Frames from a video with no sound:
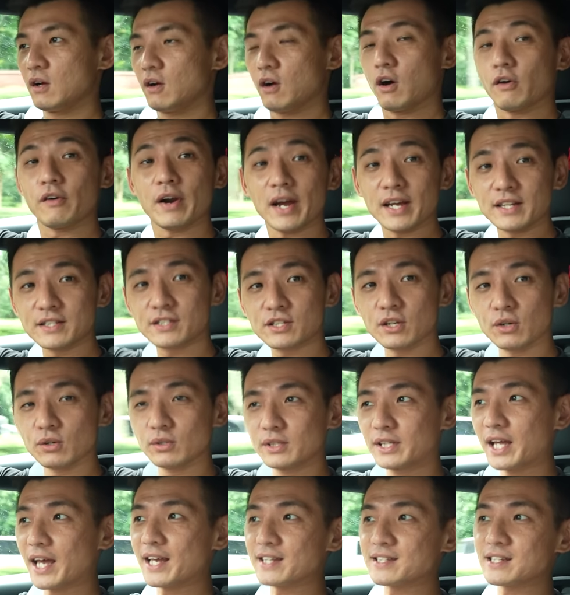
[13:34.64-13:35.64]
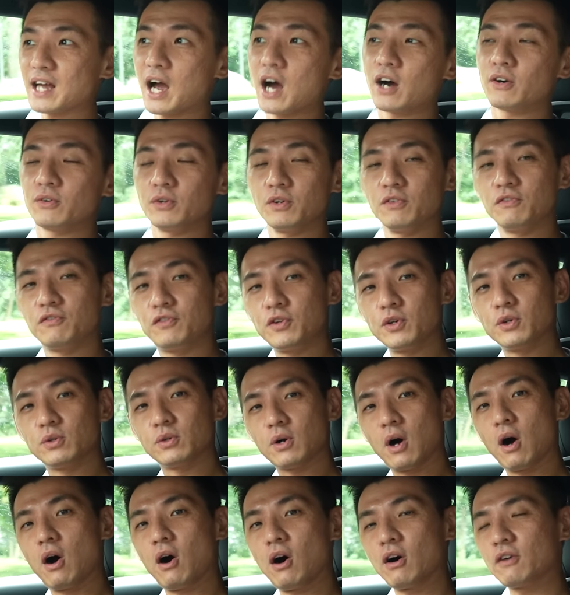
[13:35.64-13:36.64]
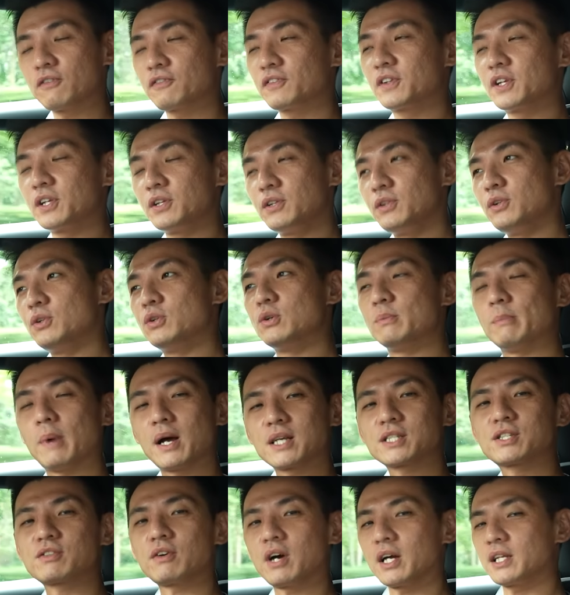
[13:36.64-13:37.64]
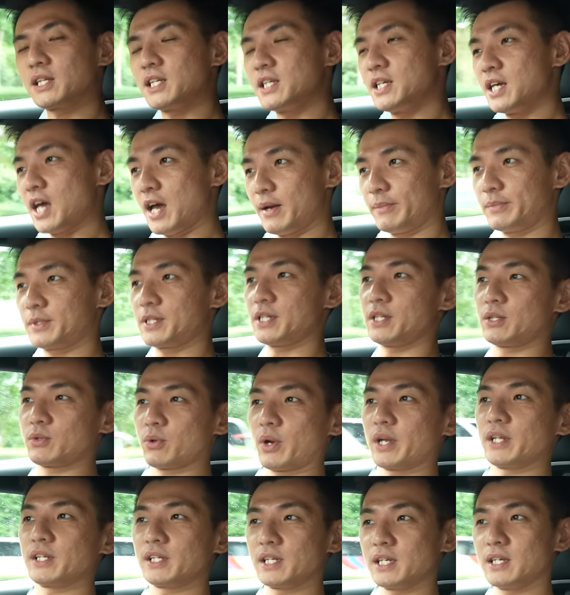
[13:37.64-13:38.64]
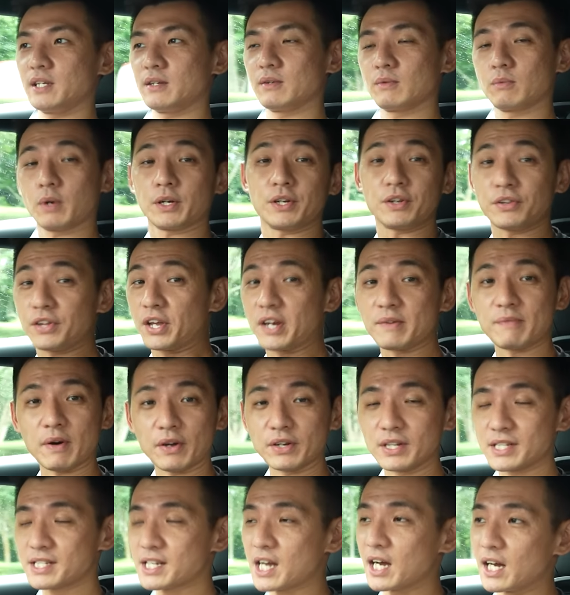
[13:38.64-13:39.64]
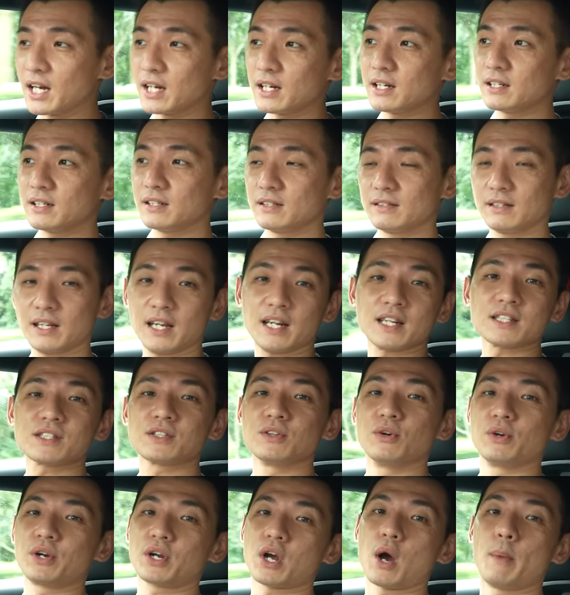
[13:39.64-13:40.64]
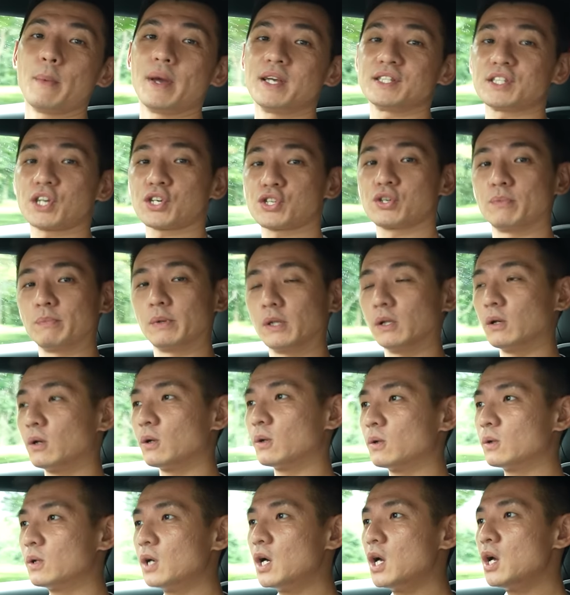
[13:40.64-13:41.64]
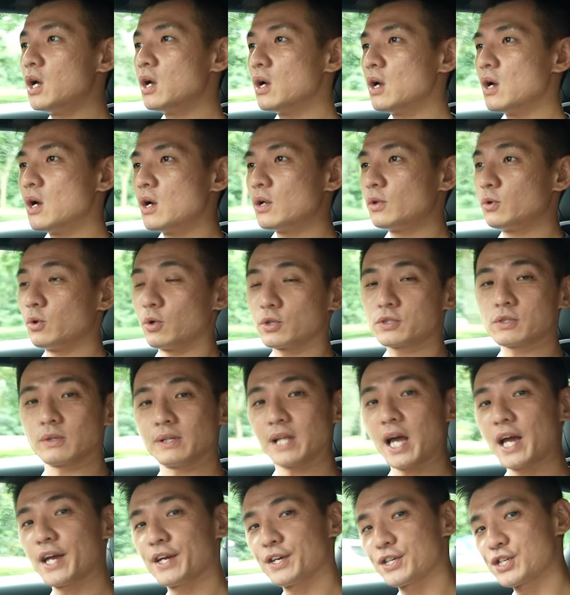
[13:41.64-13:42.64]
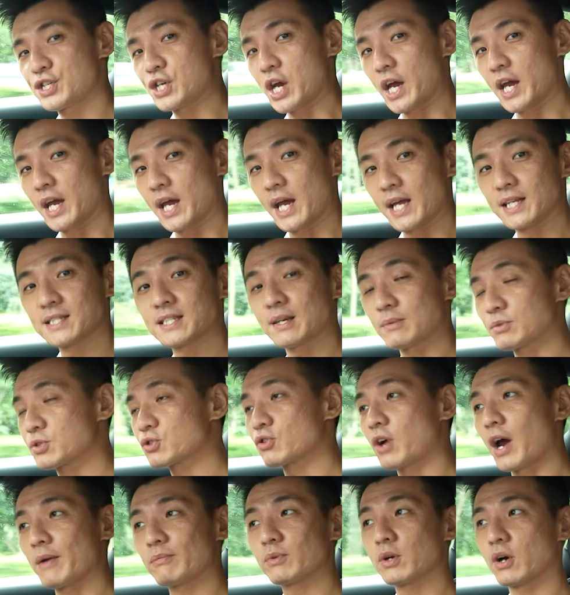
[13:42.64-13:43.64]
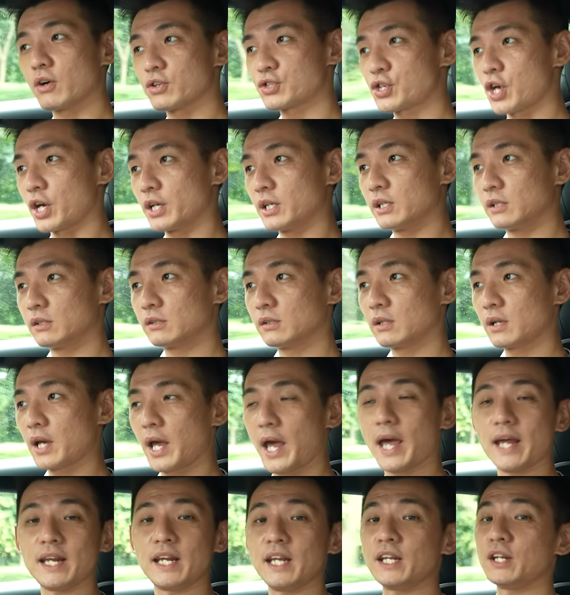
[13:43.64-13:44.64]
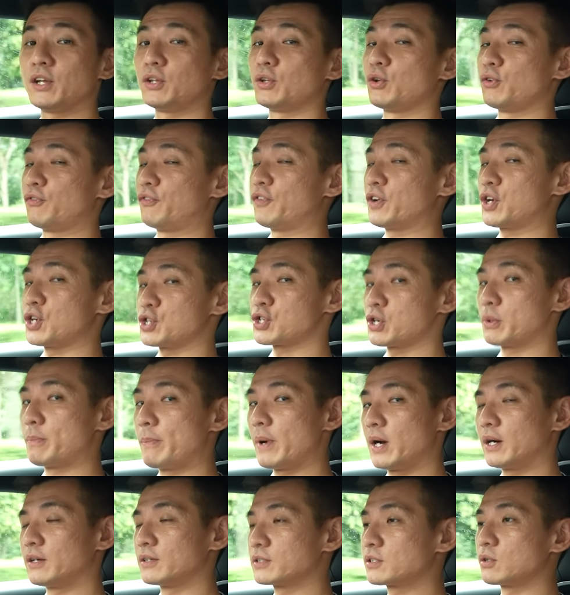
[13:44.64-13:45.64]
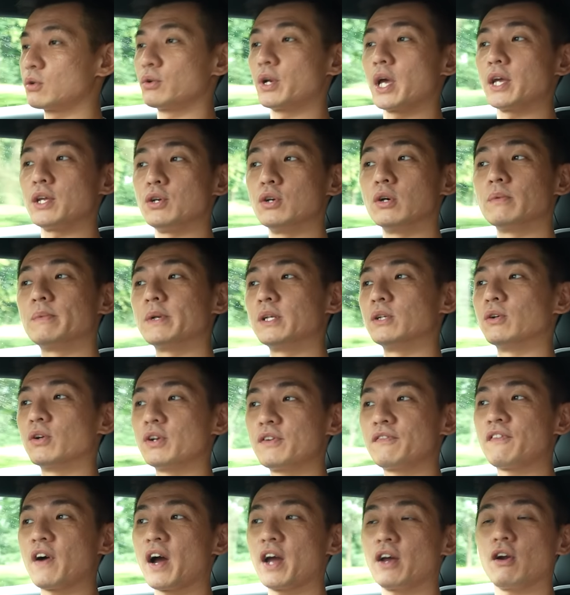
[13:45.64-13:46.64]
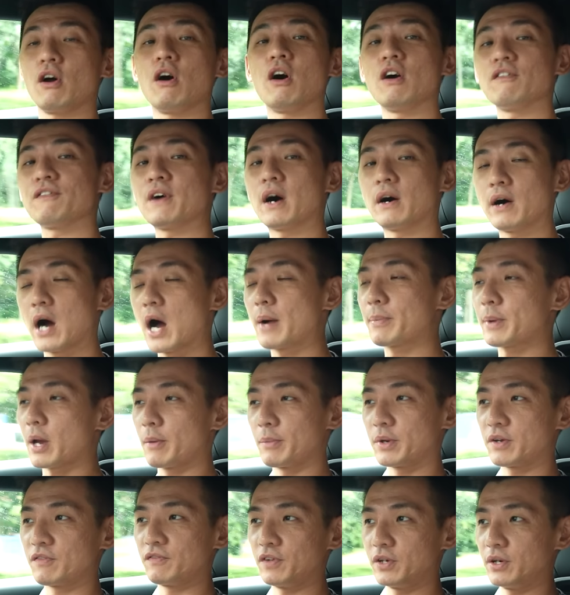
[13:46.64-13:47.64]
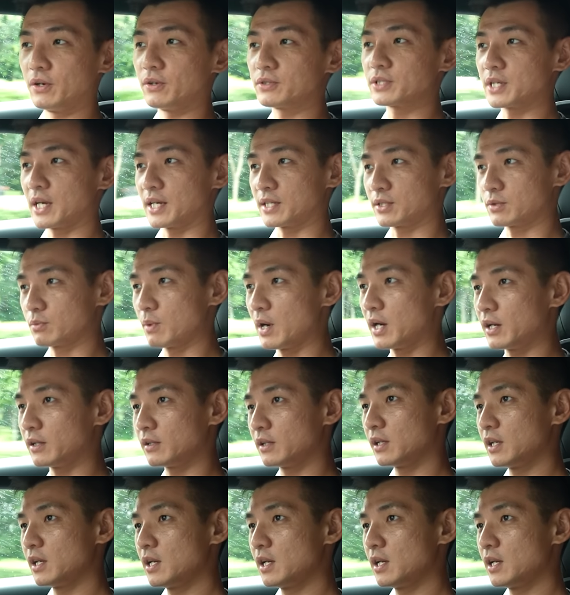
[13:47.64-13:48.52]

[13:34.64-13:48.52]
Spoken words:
Alright, so that's our review of the new Maserati MC20. What do you think about this car? Let us know in the comment section below. Do also like, share and subscribe to our channel, and hit the notification bell so that you'll be notified of our upcoming videos as well.